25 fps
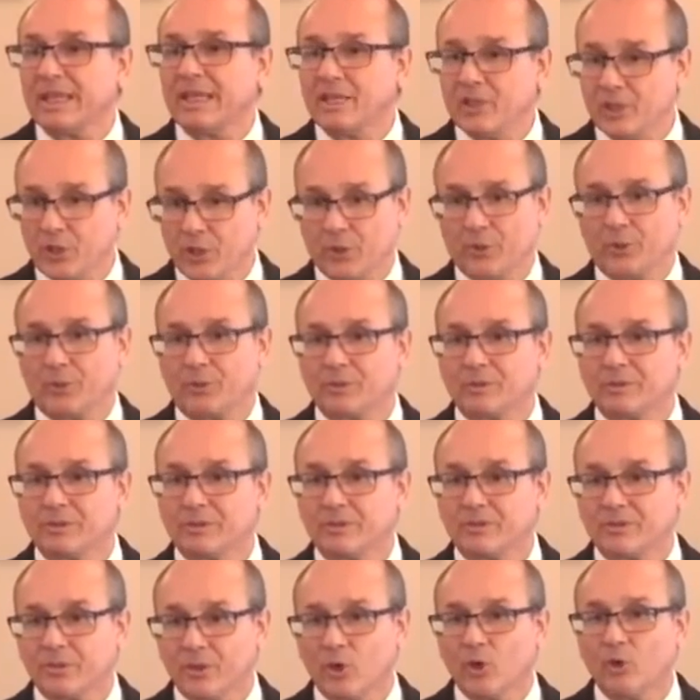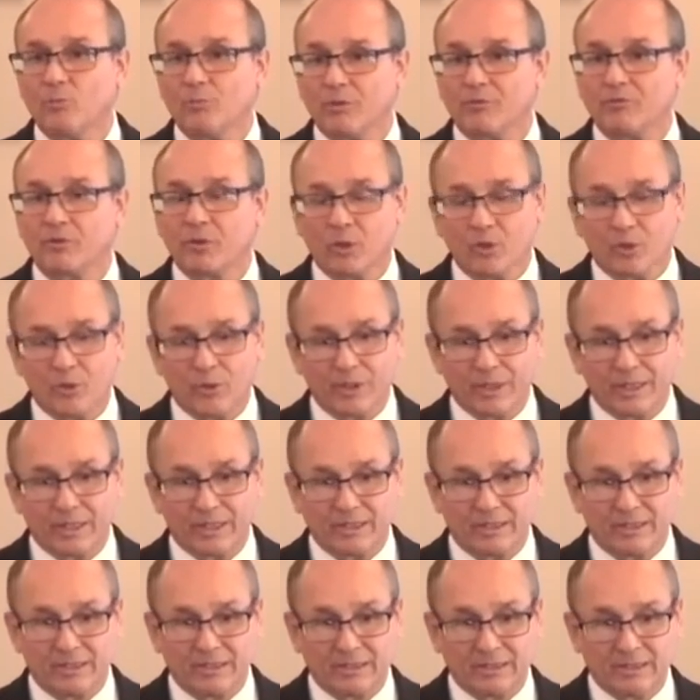in you, the hope of glory.
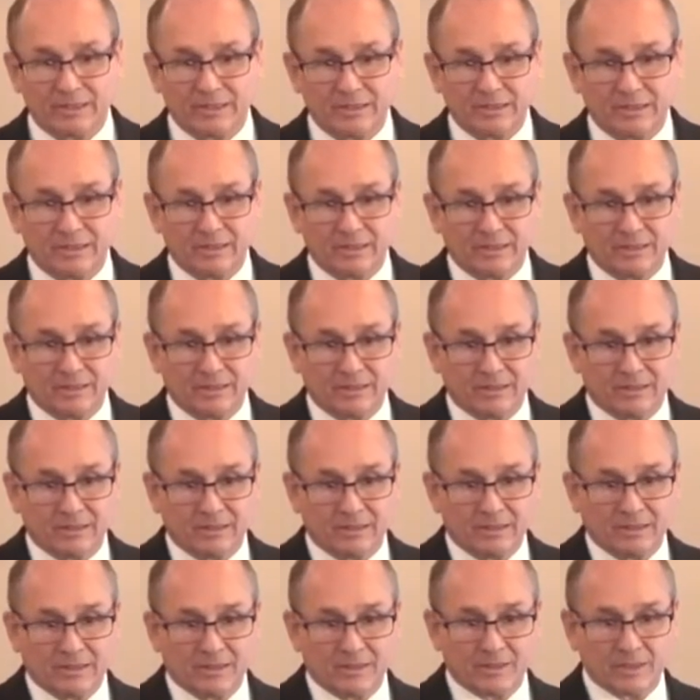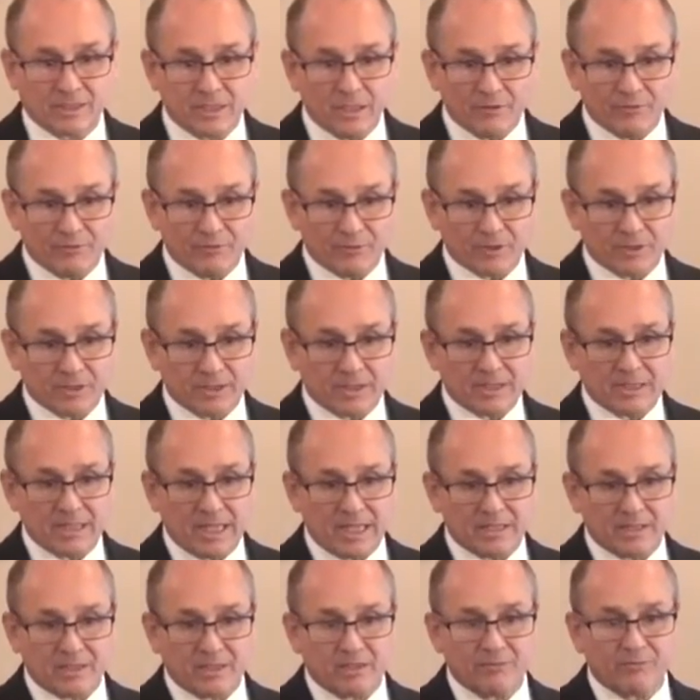Selfishness
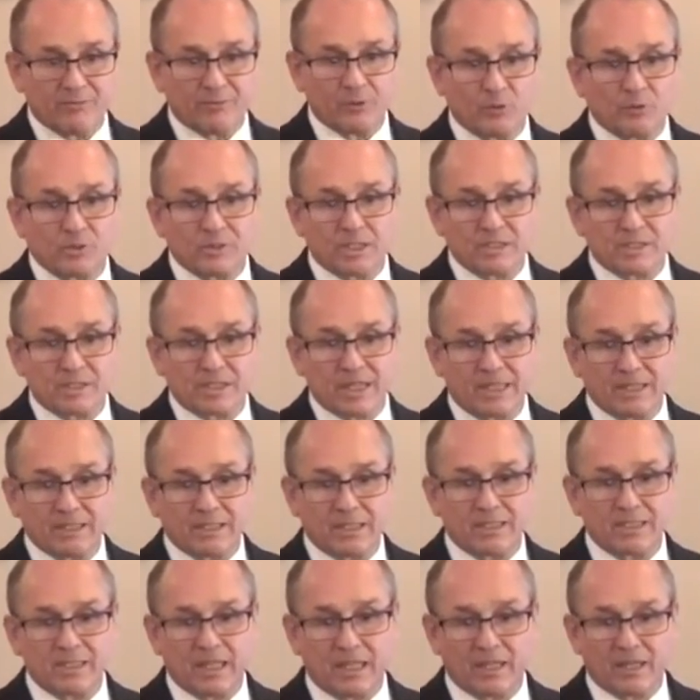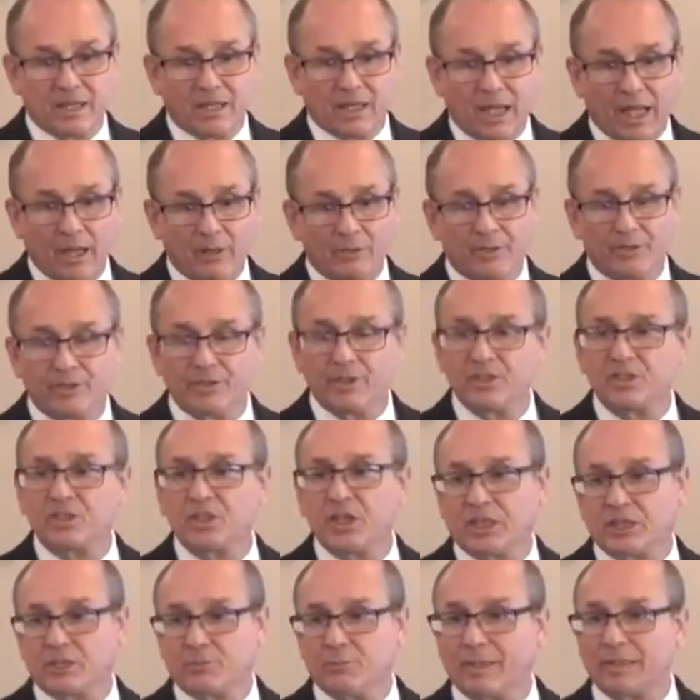has confused the senses and clouded the
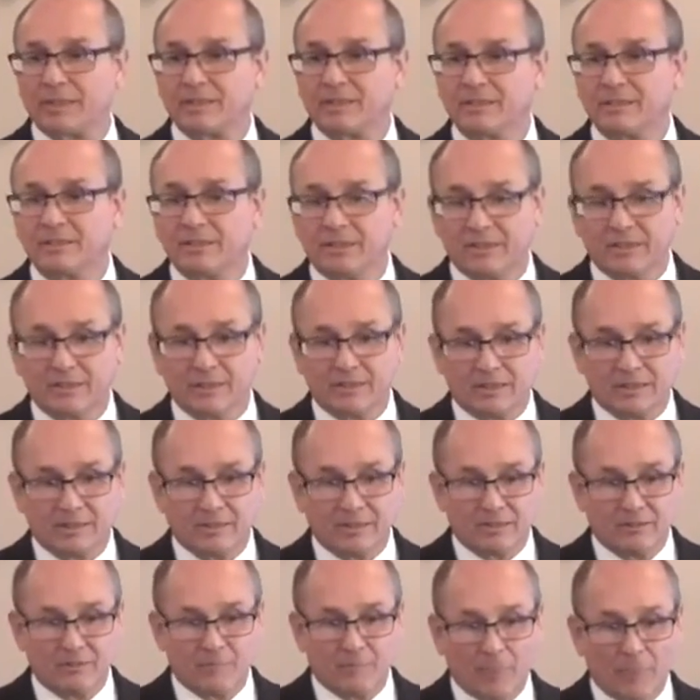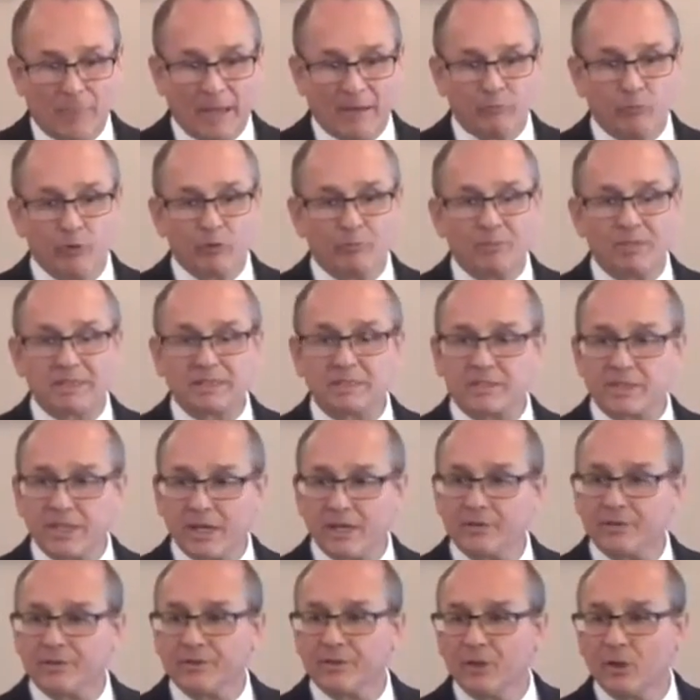judgment. Have we been
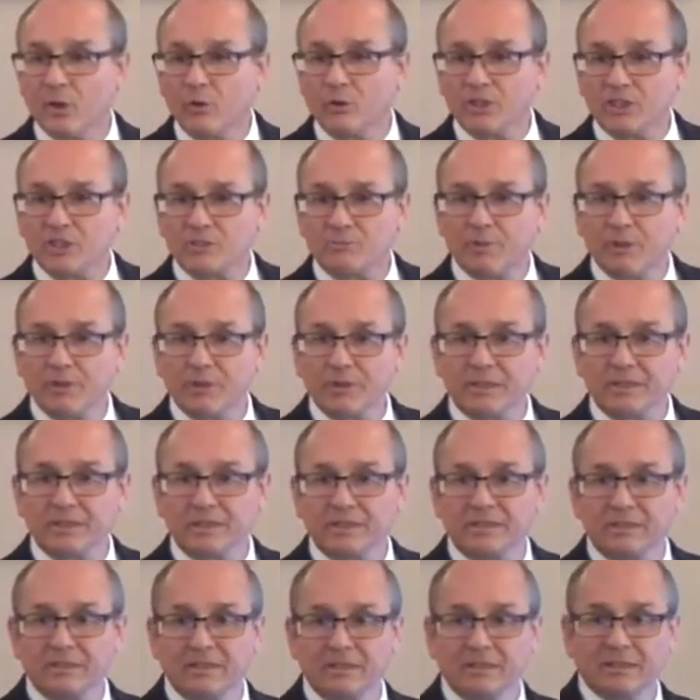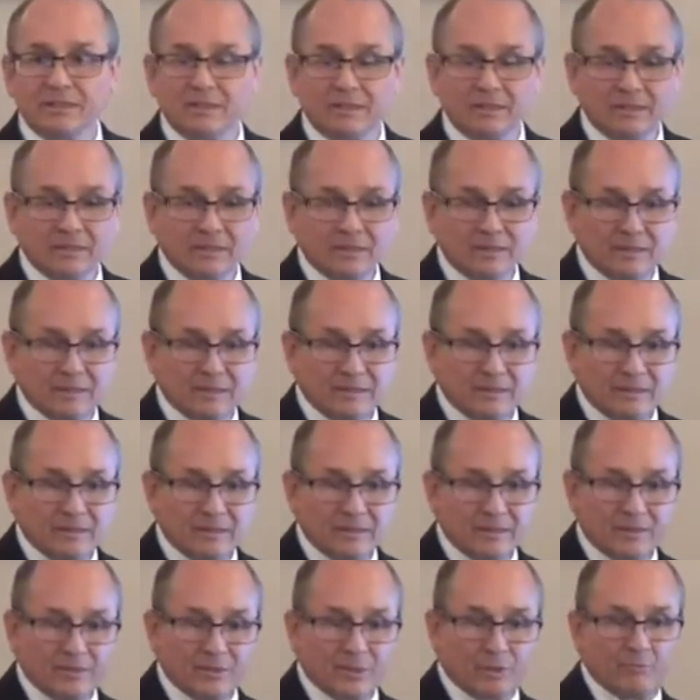scared of the Holy Spirit?
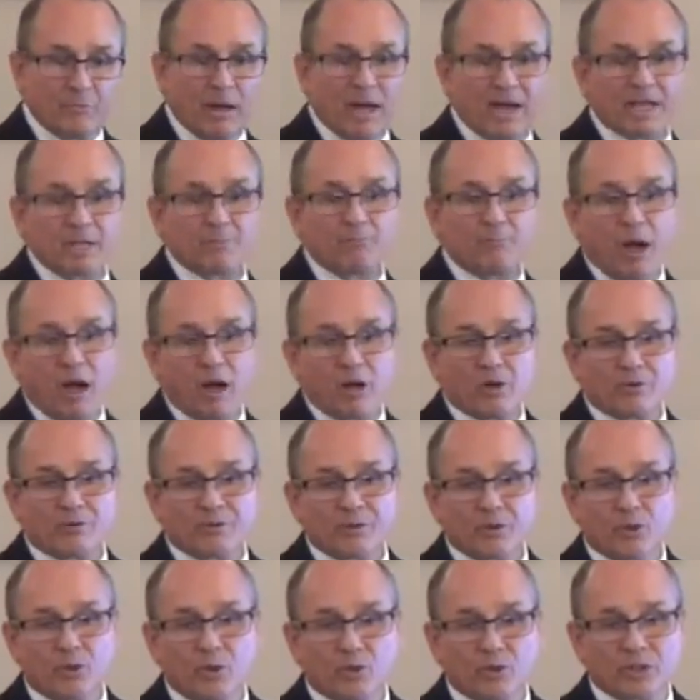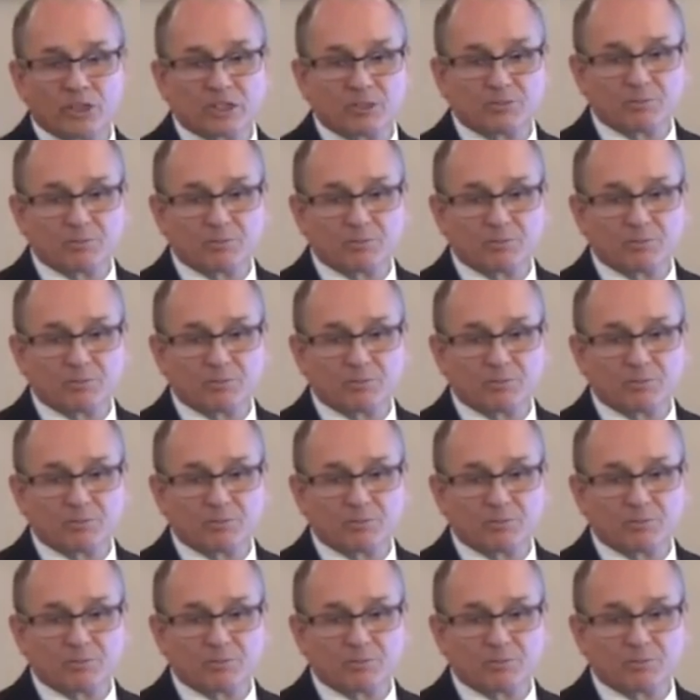the mighty power of the Holy